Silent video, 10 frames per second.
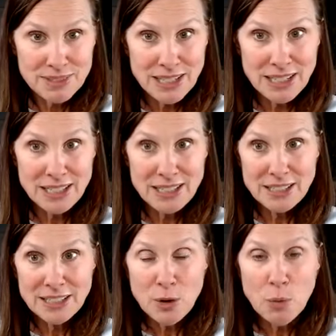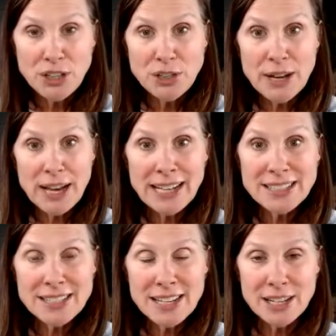Okay. When you
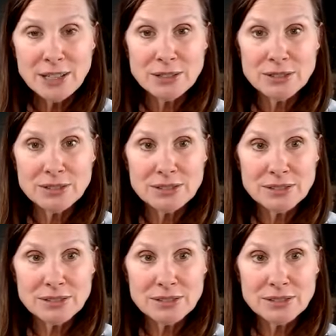exhale,